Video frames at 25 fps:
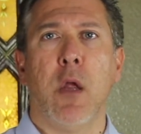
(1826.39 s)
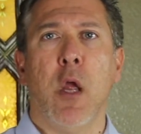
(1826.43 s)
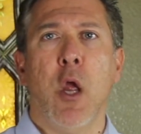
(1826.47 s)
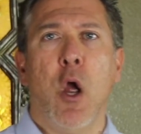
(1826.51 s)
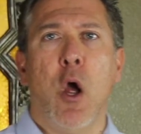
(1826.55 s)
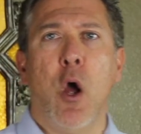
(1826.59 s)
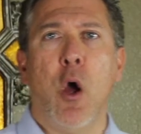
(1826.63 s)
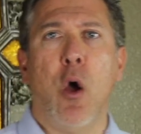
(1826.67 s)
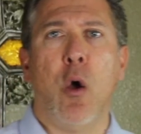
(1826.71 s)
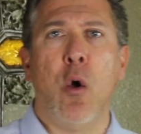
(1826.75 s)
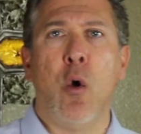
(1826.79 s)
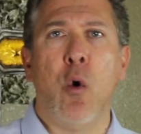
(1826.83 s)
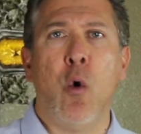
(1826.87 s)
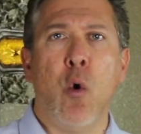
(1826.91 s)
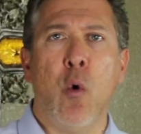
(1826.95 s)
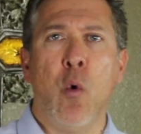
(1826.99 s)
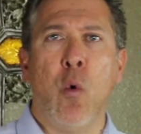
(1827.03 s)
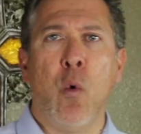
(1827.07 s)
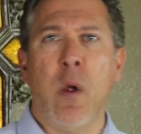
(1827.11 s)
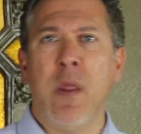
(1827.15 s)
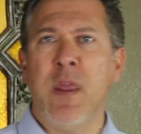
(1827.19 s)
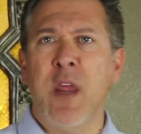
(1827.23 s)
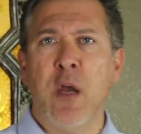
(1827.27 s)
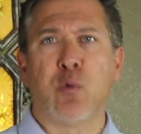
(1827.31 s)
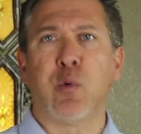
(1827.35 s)
Oh, oh,
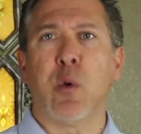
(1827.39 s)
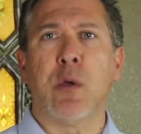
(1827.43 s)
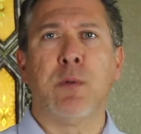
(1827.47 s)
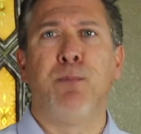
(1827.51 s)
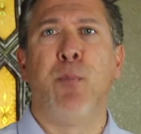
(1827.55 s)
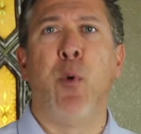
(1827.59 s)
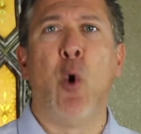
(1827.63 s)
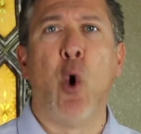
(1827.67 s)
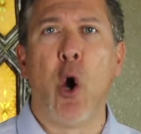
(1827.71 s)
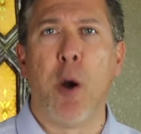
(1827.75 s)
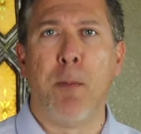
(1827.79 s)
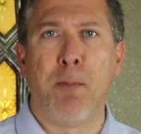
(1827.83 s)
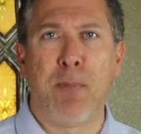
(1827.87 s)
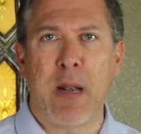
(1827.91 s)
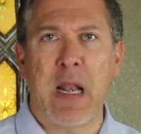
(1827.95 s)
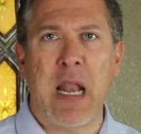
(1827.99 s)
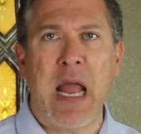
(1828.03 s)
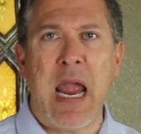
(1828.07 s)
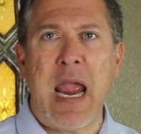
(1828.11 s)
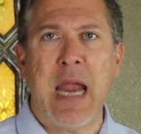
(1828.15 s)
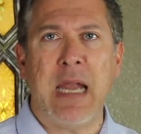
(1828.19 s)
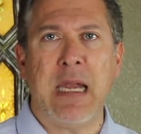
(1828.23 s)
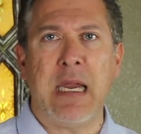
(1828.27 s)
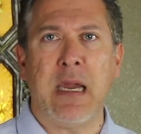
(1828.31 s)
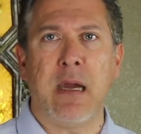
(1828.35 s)
oh, this was poor
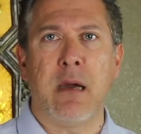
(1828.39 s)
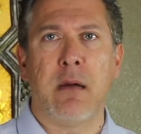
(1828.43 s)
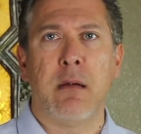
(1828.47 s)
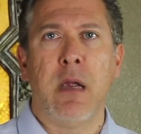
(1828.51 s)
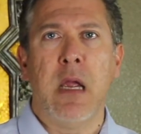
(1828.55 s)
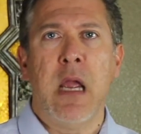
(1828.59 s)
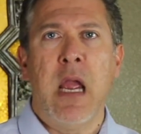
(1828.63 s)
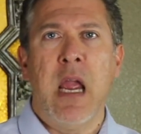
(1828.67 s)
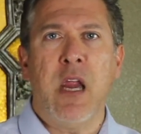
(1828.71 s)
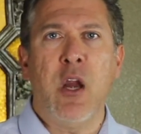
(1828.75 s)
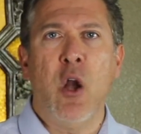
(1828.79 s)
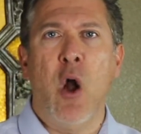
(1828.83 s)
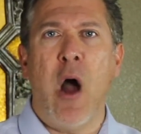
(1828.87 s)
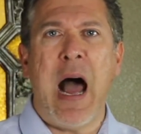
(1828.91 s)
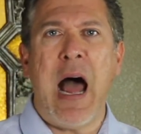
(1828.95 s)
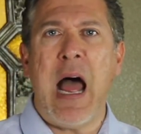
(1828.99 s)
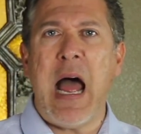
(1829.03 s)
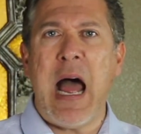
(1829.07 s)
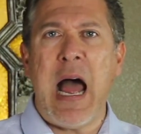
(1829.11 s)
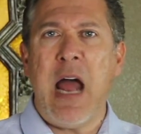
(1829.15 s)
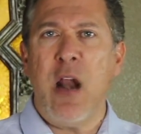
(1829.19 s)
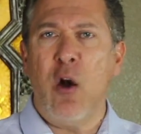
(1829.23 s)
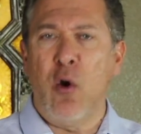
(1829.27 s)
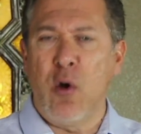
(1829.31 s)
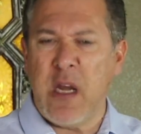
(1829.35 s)
planning. You know,
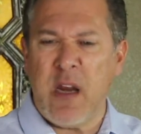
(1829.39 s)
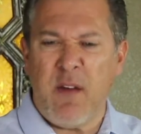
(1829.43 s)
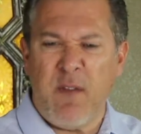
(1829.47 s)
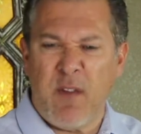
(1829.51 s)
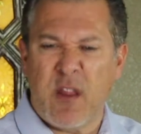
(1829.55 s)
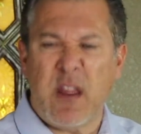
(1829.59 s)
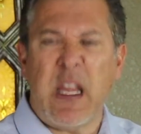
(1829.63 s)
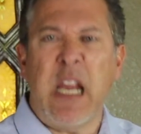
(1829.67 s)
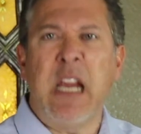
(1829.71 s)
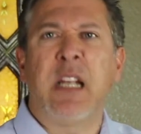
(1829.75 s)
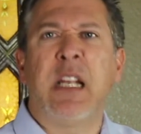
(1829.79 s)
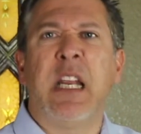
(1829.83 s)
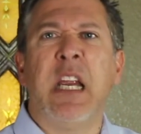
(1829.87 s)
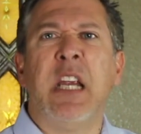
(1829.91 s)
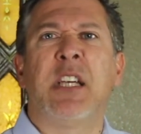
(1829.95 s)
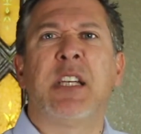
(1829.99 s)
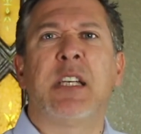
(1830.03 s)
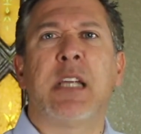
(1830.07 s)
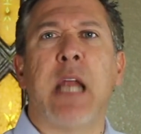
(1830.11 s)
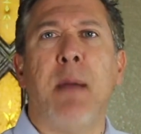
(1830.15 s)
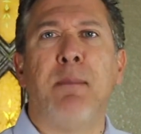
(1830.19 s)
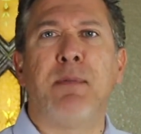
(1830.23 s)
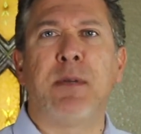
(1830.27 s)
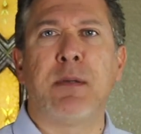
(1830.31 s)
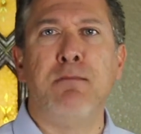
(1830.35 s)
I, I don't even think these
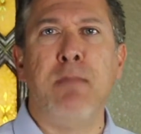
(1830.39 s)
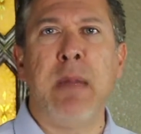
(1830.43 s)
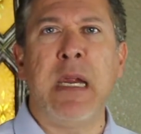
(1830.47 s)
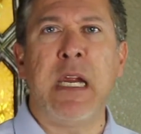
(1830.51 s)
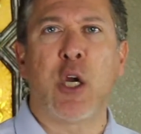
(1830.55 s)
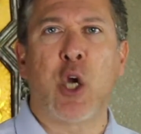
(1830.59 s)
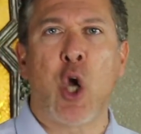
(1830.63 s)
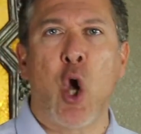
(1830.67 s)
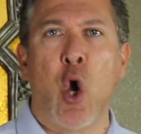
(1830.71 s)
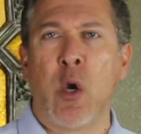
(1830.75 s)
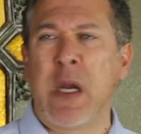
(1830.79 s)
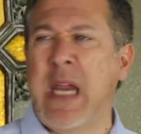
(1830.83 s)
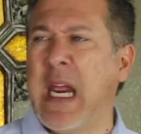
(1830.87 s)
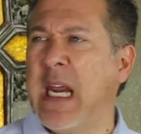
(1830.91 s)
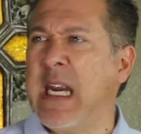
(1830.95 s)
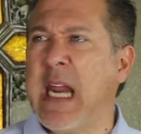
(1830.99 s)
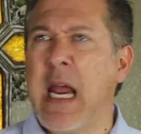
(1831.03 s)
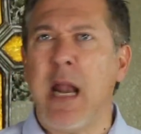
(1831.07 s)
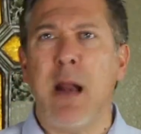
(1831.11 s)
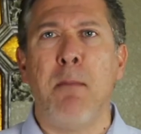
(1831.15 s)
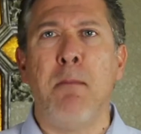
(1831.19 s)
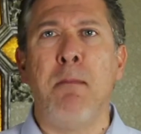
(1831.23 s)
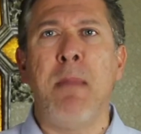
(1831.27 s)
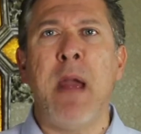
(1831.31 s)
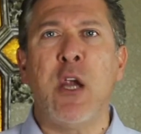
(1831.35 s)
steps meet code. Get,
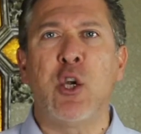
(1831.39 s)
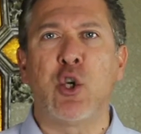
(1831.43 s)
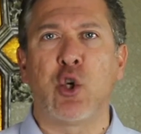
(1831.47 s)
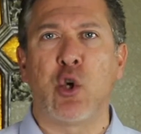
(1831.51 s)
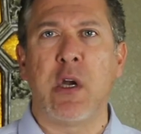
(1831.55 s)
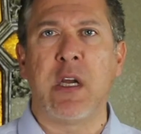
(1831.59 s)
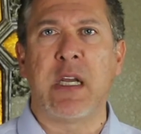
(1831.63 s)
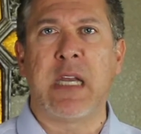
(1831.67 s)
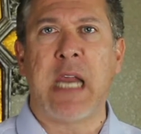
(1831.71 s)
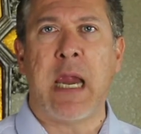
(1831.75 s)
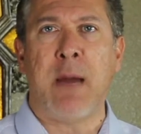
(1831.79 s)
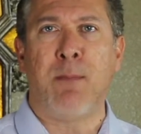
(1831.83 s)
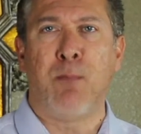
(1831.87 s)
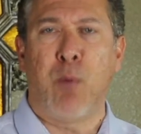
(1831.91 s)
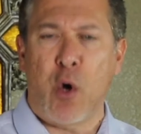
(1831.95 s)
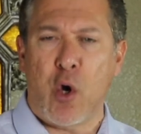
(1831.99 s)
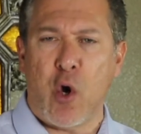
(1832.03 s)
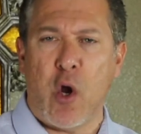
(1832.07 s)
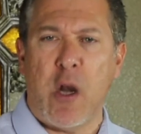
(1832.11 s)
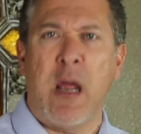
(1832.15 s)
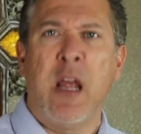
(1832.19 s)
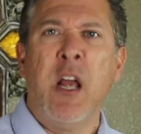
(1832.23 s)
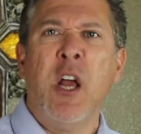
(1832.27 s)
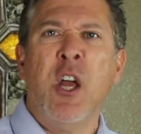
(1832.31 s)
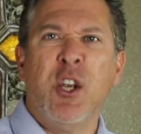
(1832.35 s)
get a measuring tape. We're
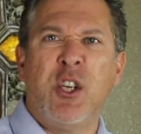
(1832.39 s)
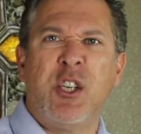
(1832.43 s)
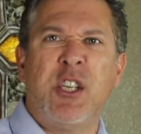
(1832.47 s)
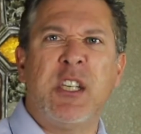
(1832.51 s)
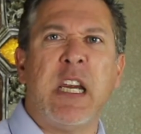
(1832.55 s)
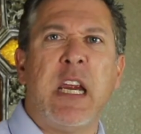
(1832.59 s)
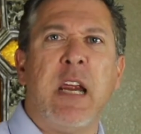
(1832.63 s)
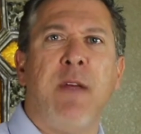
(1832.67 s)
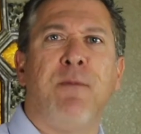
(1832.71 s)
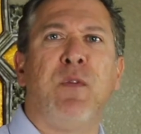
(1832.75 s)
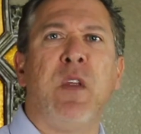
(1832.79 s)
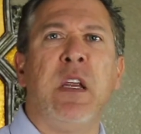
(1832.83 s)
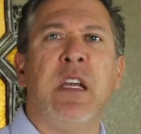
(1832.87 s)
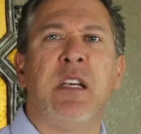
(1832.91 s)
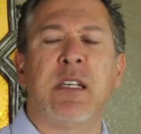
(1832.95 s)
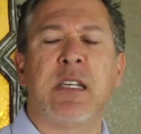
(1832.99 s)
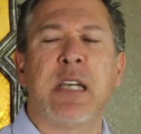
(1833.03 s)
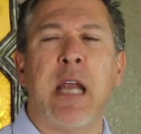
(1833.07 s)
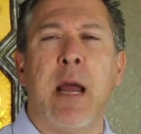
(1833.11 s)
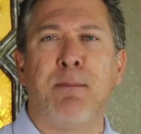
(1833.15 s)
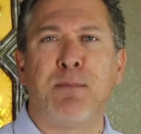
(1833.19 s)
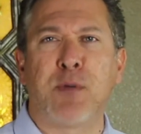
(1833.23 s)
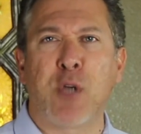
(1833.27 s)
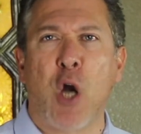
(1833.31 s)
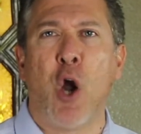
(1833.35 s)
going to see if these
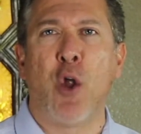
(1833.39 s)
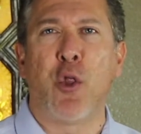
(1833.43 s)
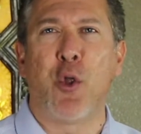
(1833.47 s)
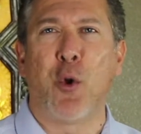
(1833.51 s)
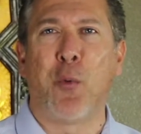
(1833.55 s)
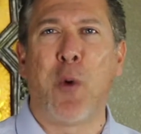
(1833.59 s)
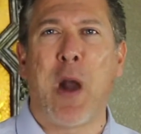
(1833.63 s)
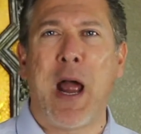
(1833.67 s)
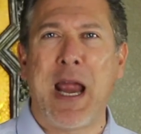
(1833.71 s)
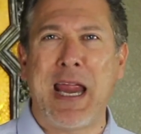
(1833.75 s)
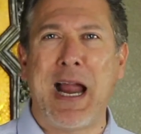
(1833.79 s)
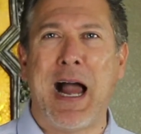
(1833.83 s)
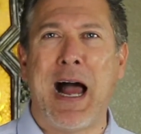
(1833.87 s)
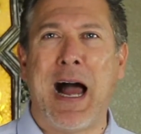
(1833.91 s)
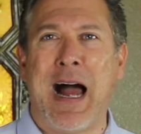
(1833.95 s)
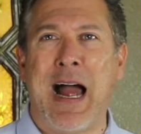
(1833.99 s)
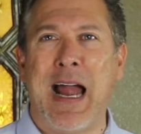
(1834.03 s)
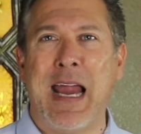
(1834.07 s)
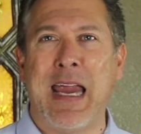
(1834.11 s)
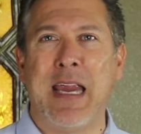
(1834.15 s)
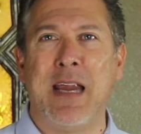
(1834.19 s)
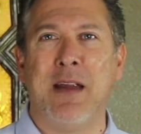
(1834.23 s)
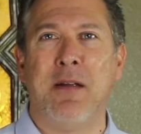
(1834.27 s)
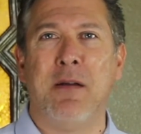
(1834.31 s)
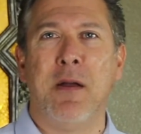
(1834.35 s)
steps are the right
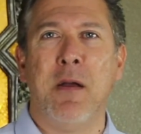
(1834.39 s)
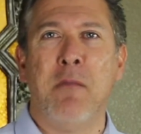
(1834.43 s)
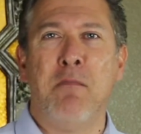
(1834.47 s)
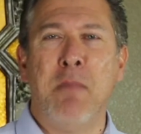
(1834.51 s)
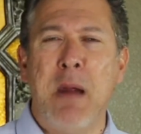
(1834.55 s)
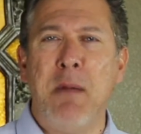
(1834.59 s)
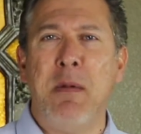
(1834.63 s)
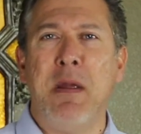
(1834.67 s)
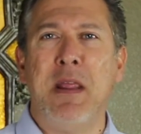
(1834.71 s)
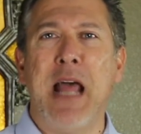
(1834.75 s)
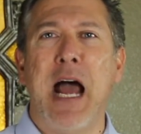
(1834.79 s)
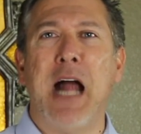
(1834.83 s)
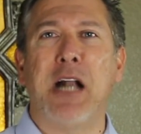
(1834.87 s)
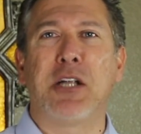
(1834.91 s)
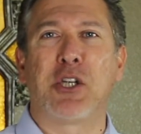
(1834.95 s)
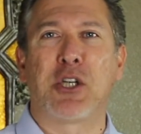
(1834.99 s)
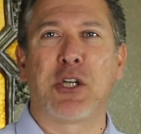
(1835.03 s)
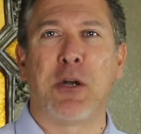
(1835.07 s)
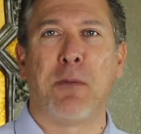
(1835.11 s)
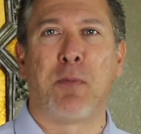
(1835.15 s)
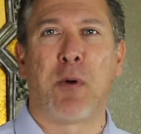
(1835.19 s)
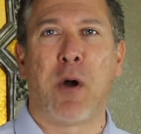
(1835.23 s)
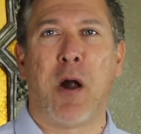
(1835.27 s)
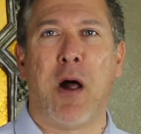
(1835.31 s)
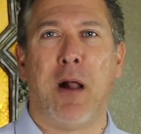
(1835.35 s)
height. Maybe that's
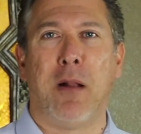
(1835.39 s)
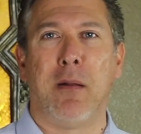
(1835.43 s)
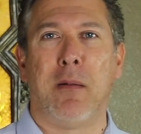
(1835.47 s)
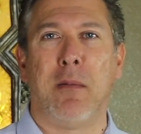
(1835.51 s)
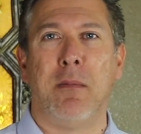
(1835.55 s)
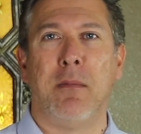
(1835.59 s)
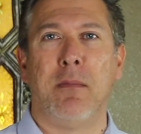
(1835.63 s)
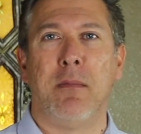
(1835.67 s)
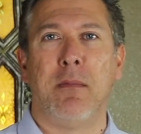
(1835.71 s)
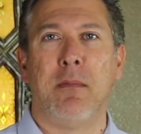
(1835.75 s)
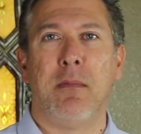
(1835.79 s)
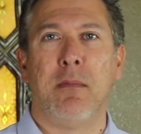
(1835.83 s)
the problem